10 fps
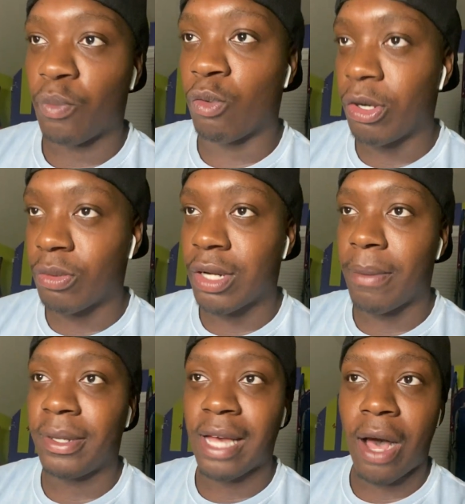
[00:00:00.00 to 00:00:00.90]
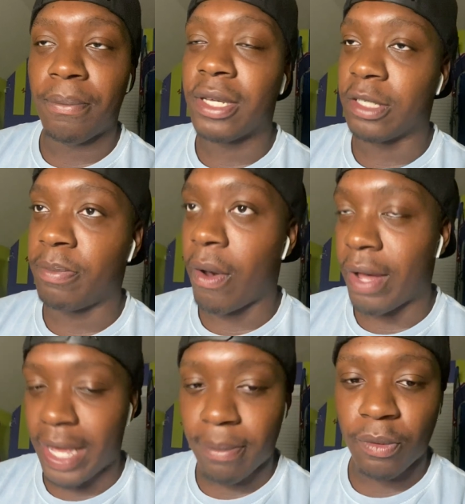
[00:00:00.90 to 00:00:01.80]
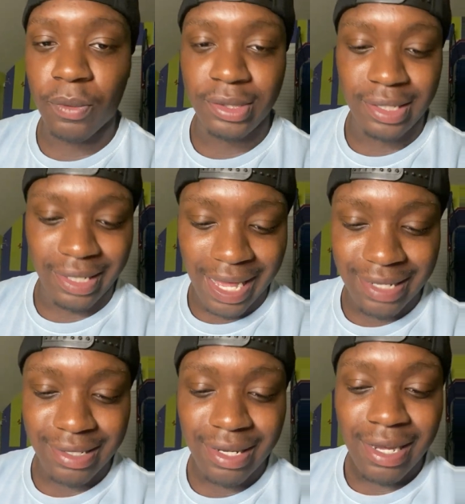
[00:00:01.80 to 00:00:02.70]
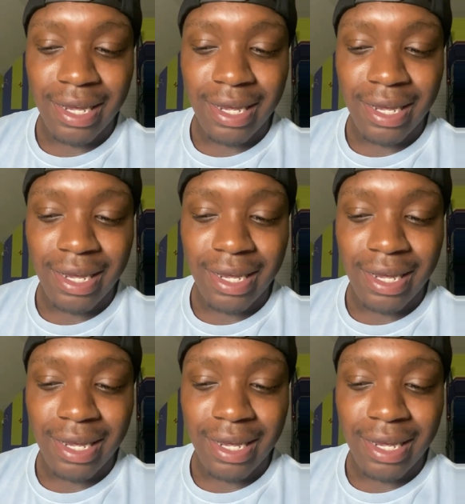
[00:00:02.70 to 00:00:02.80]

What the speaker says: Riddle coming out because Paul Heyman was the guest.